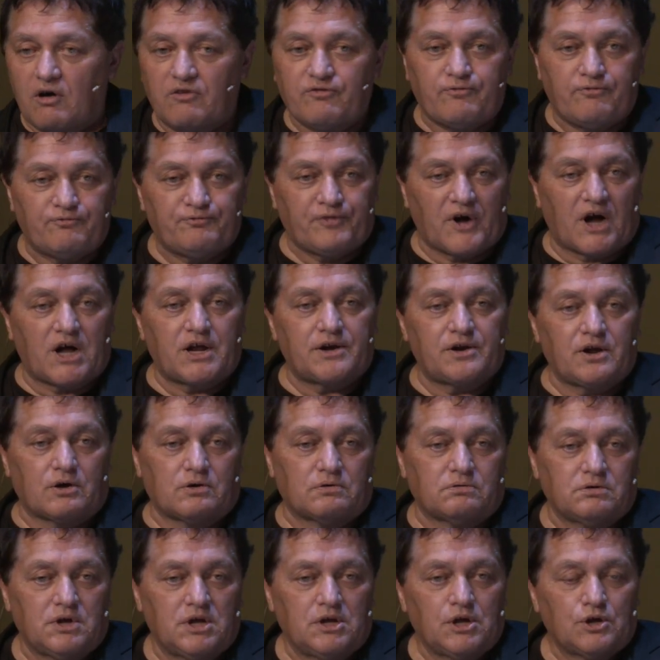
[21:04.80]
whānau,
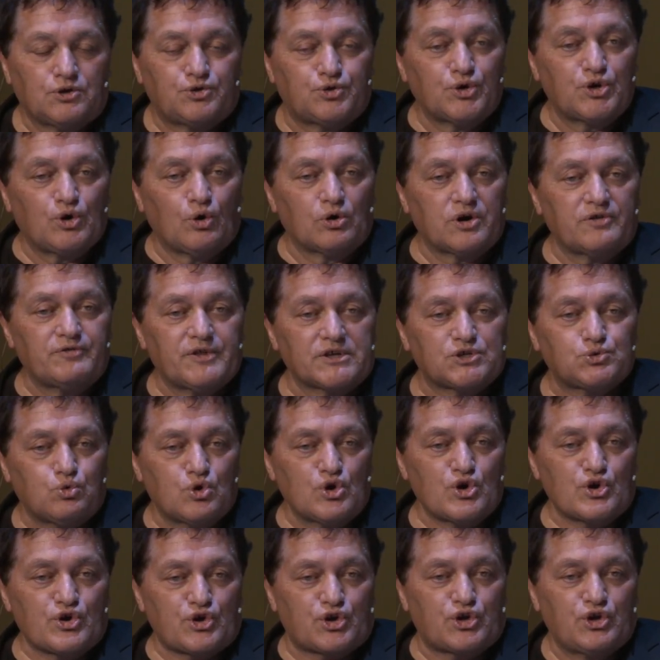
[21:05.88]
doing all of this
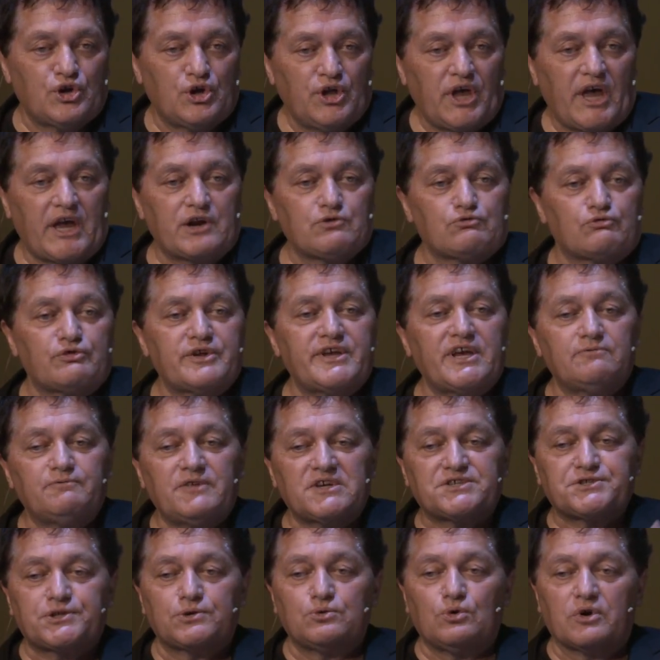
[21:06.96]
work and
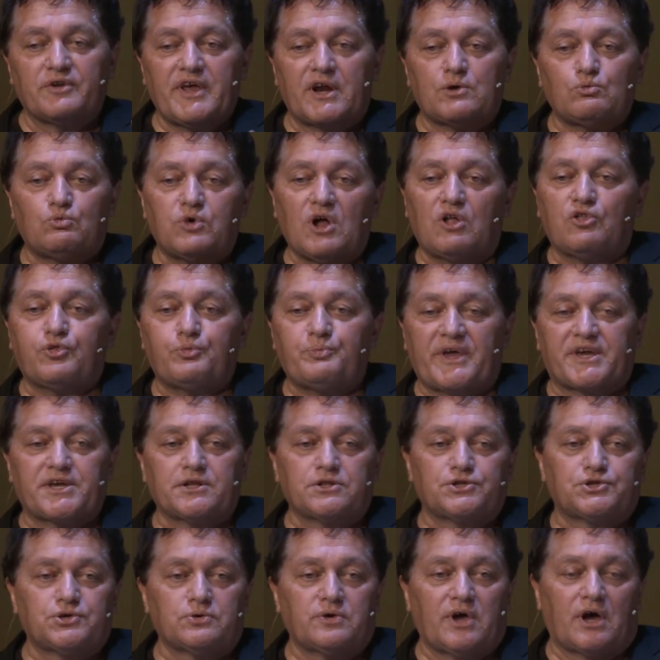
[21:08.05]
reinvesting all of that wealth back
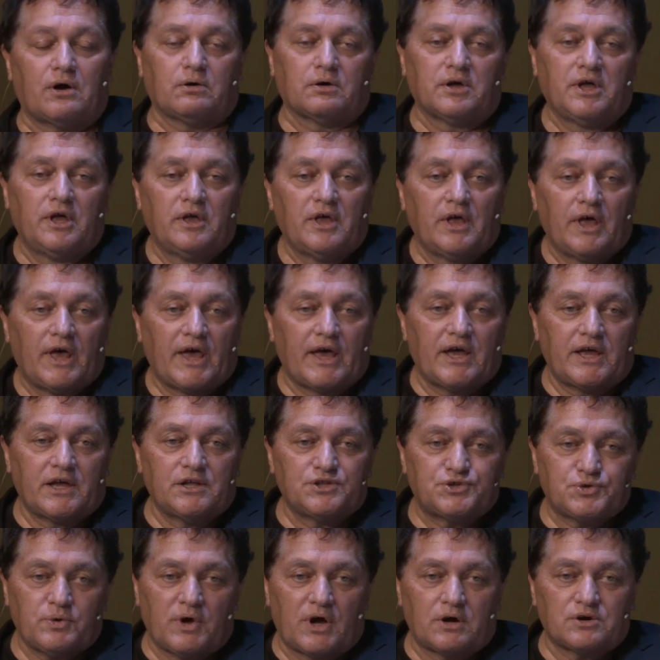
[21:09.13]
into
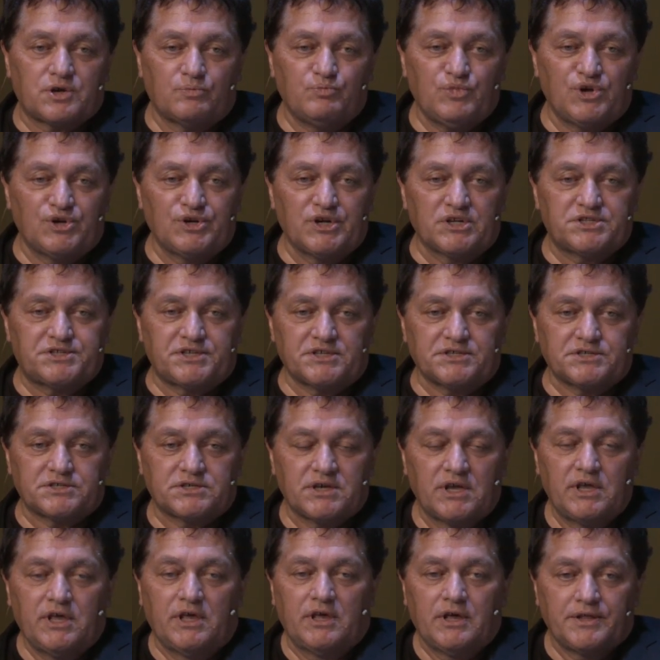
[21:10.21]
our communities.
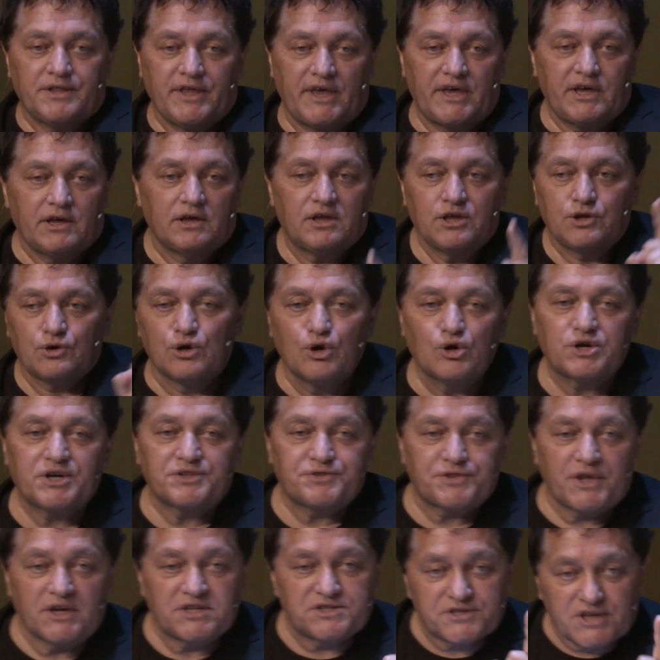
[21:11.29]
Yeah? You look at
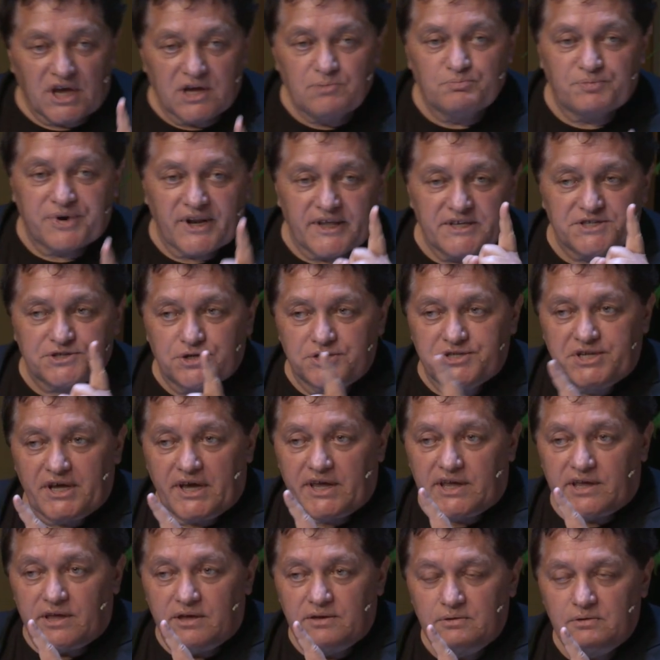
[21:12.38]
that same place
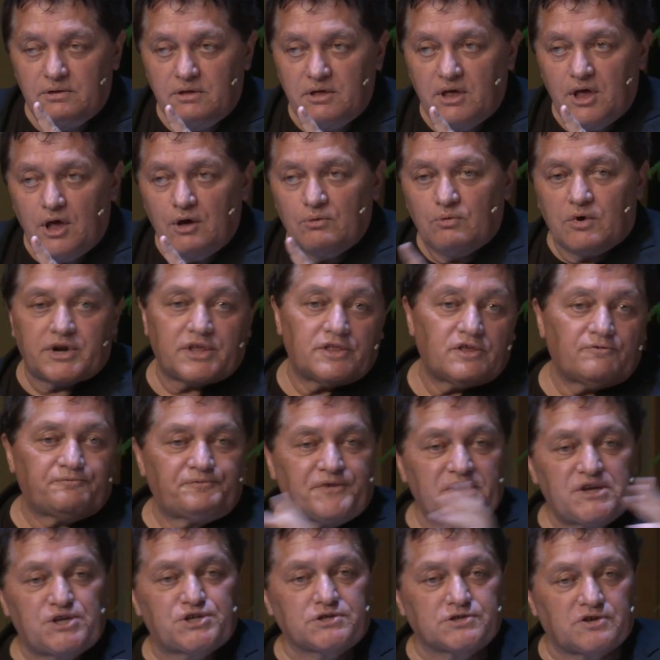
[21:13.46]
today. What are the
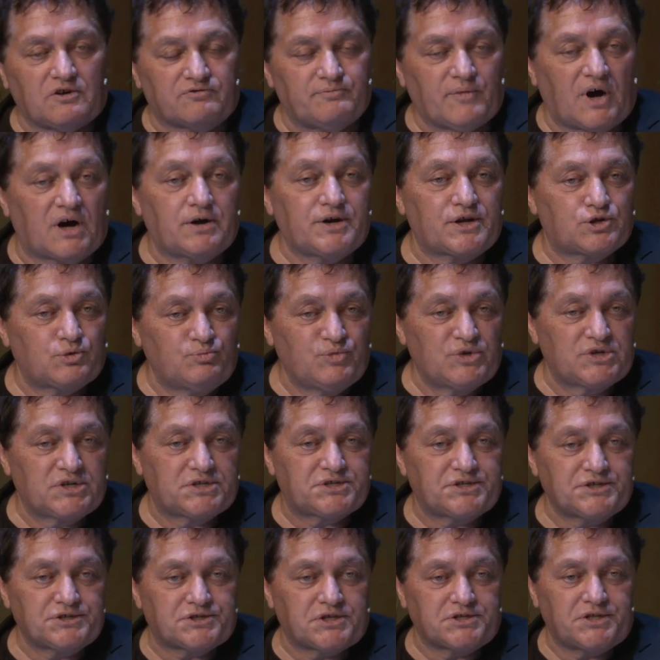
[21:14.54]
features of Māori
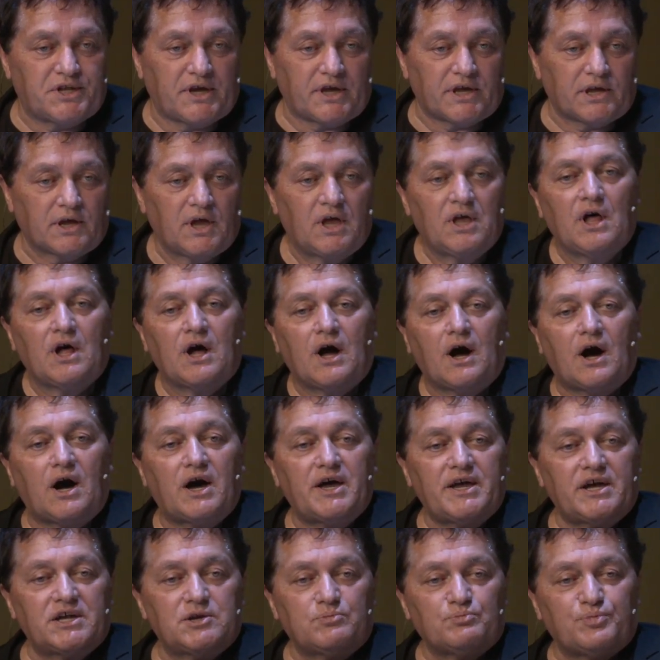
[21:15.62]
communities today? High
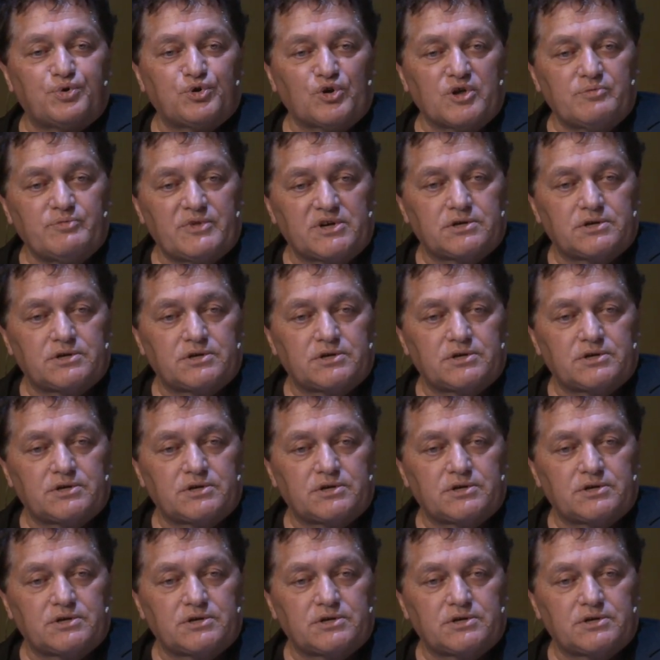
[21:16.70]
unemployment,